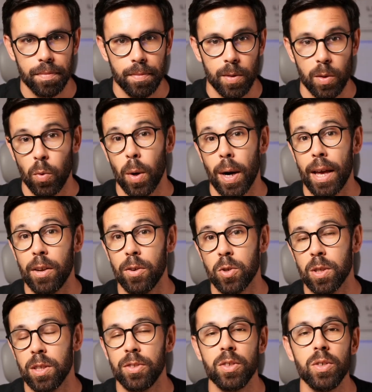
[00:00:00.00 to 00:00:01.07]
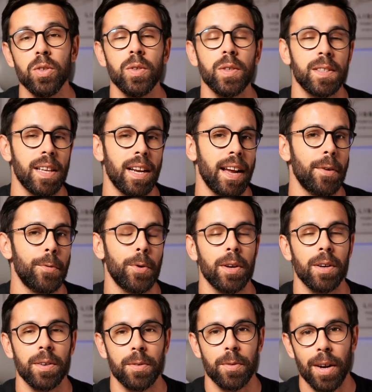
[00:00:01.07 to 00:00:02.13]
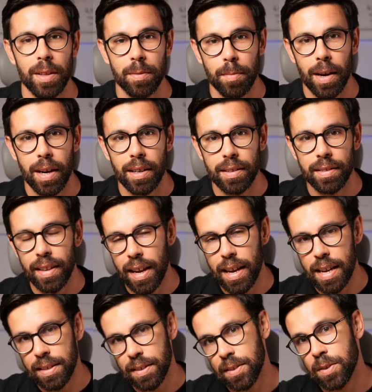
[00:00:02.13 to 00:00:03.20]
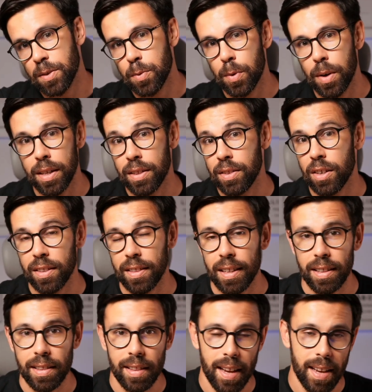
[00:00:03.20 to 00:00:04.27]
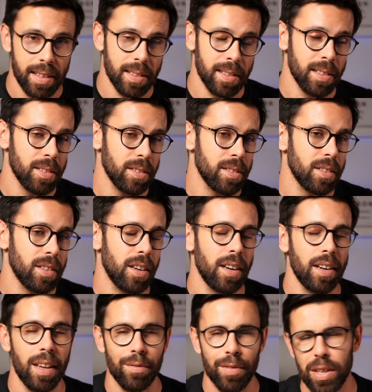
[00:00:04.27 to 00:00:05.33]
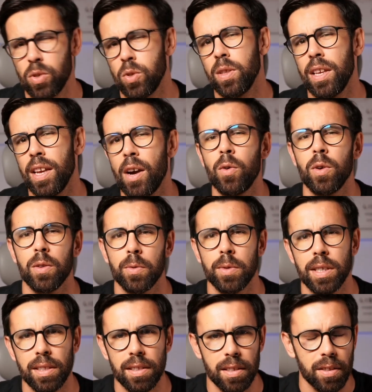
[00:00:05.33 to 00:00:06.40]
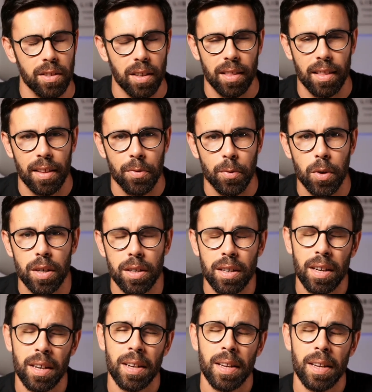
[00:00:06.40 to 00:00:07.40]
So what I usually do is that I write my tests, run .NET tests, and eventually I will run the .NET run.